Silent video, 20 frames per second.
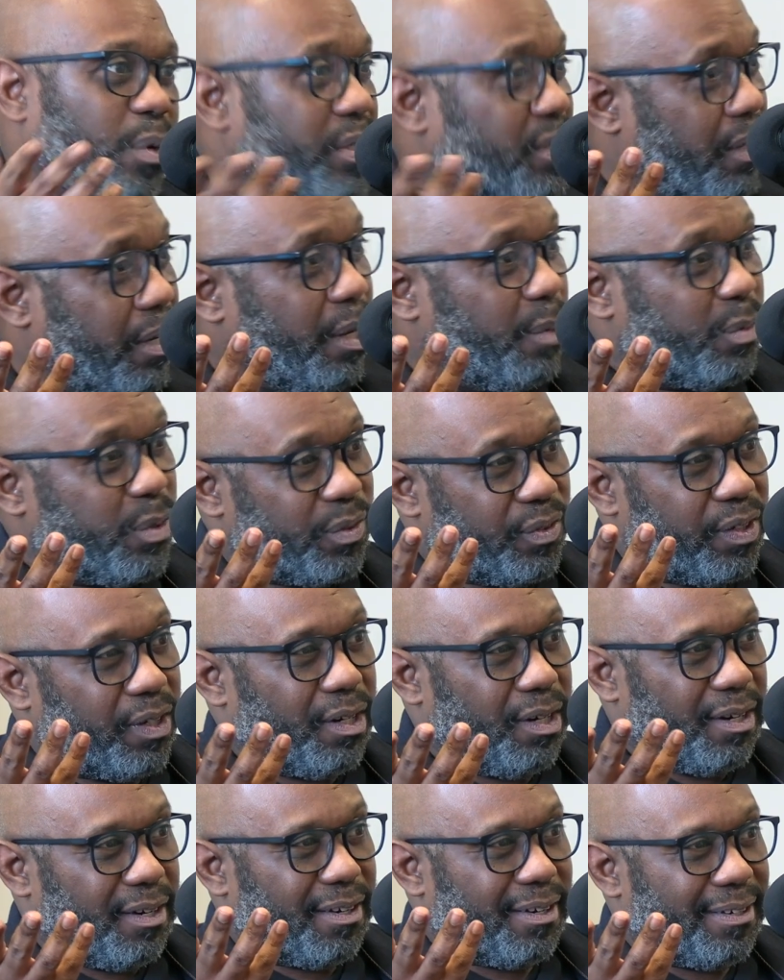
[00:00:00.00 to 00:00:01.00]
Western
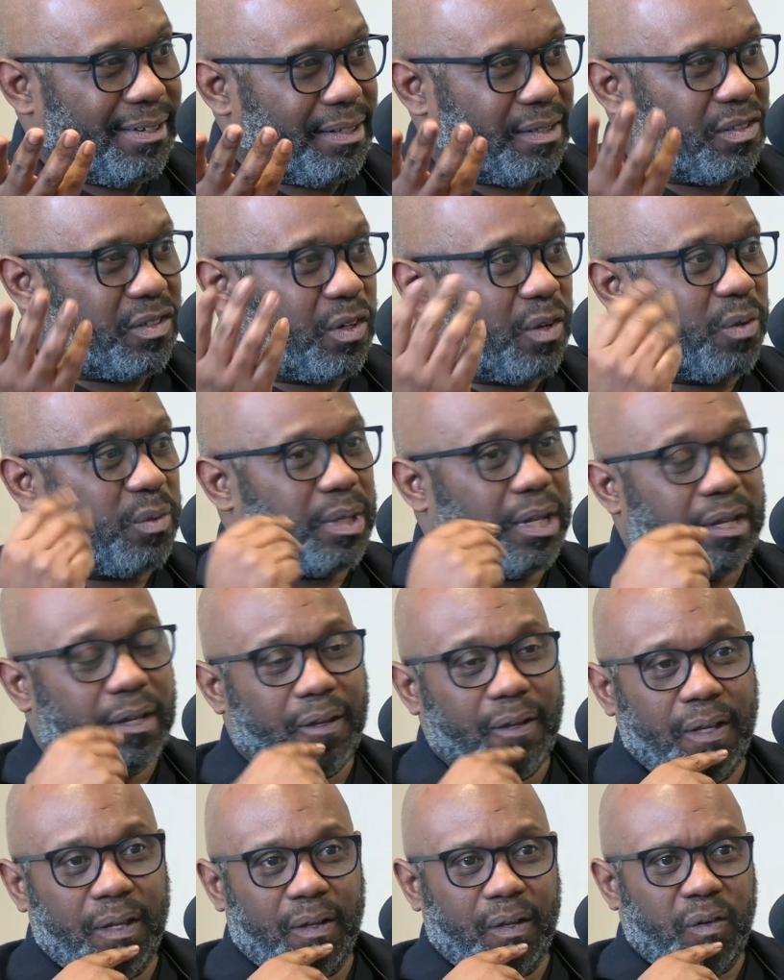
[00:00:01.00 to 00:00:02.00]
Hemisphere. So,
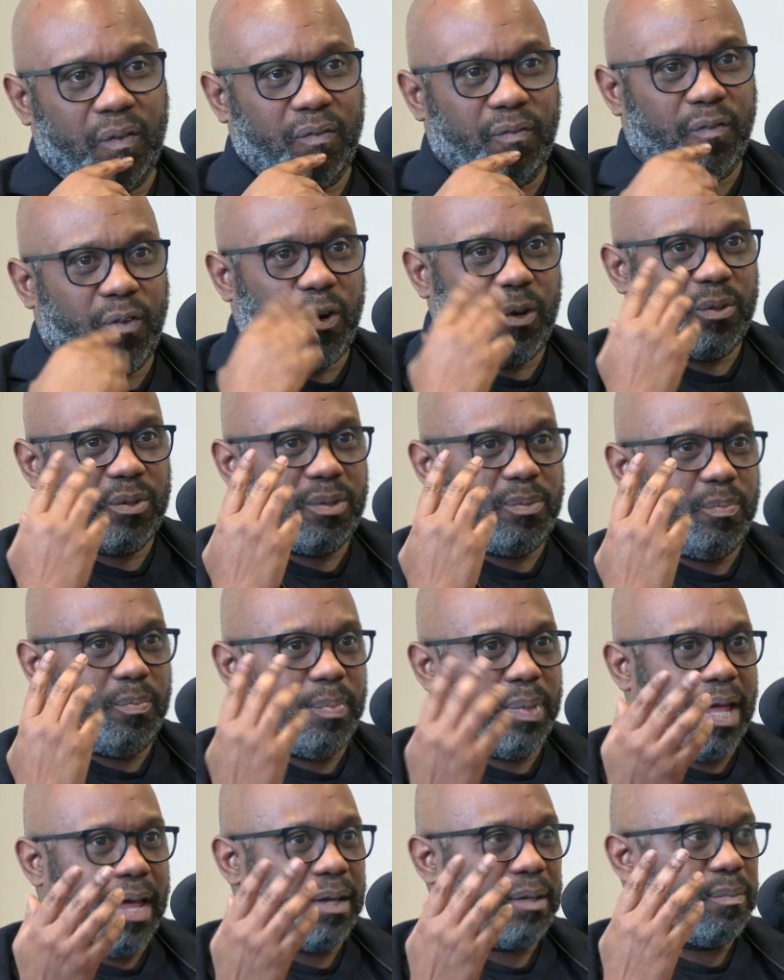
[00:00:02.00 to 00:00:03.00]
like, first
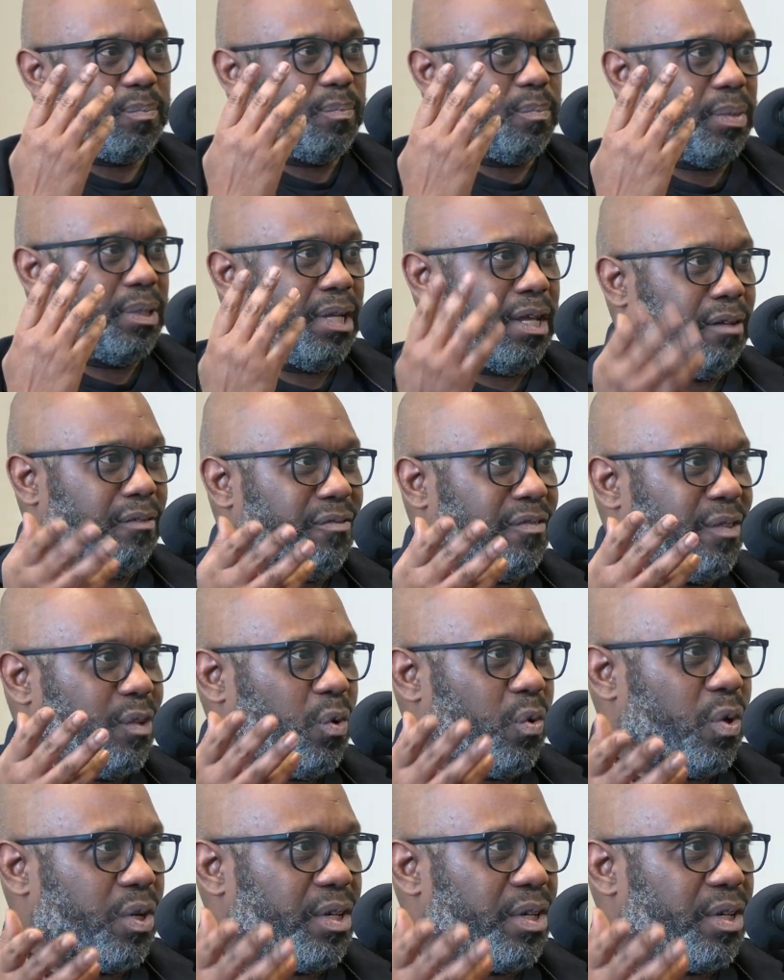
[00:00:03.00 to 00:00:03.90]
Black benevolent